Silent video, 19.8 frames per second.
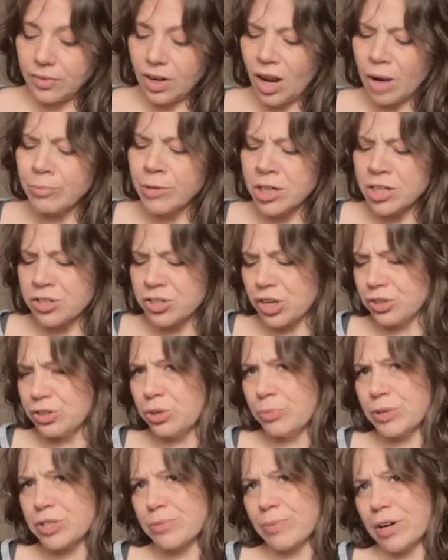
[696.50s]
not going to share too
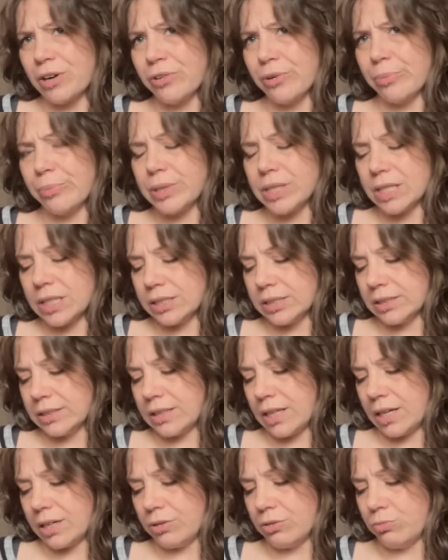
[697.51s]
much about it because
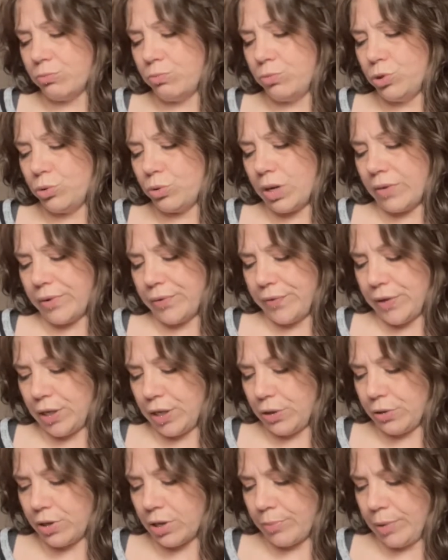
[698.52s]
I do have a
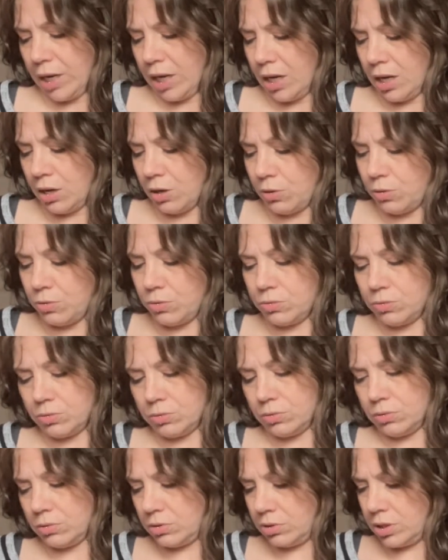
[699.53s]
video coming out
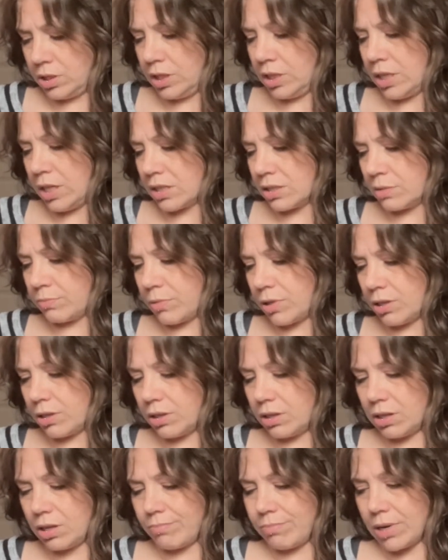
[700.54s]
in the next month
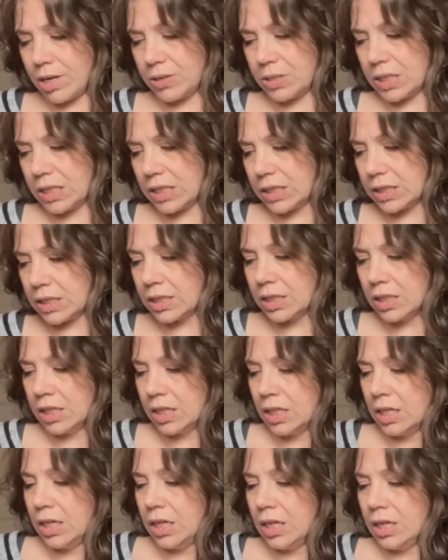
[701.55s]
about it,
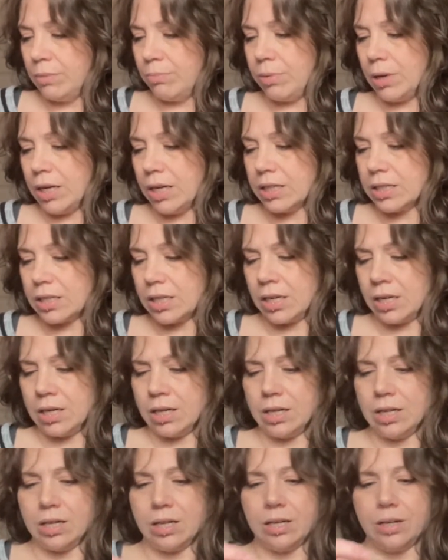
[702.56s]
but
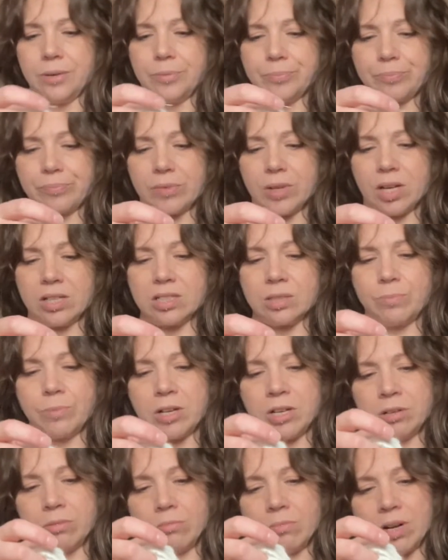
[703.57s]
I
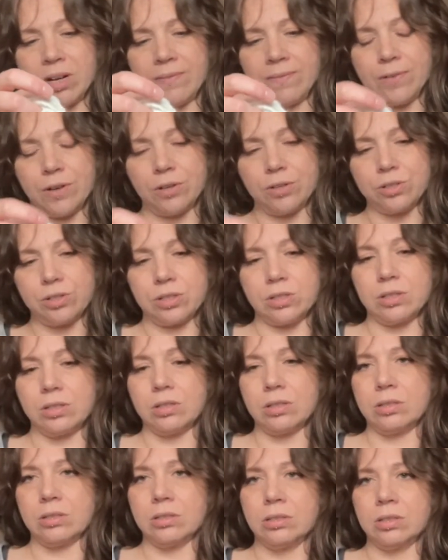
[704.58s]
spun my first
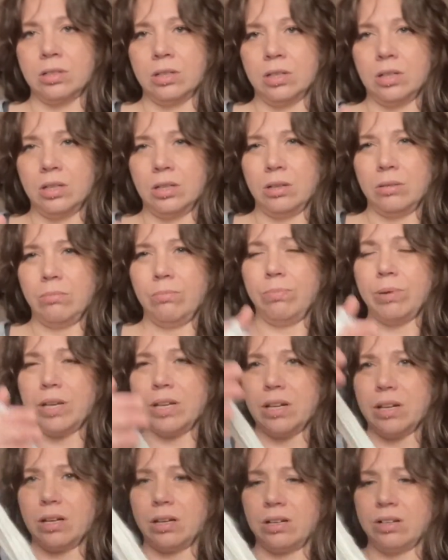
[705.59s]

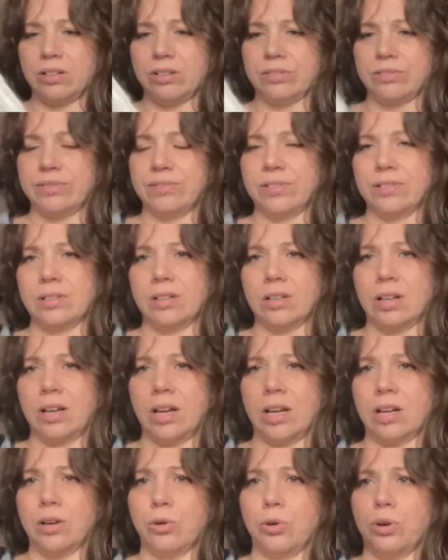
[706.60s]
bit of
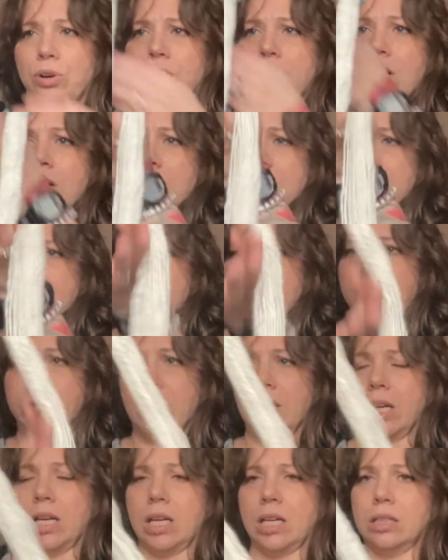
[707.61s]
Angora
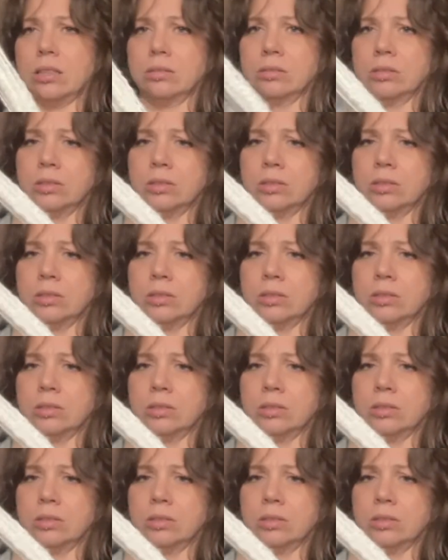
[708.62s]
bunny